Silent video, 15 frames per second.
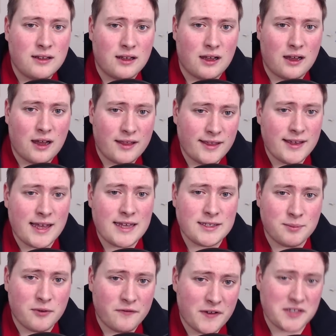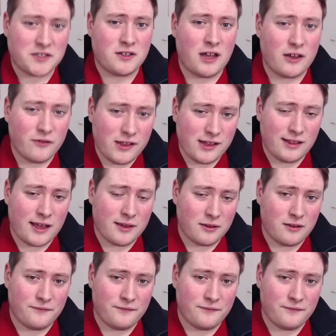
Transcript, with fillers: I think as a professional, I really like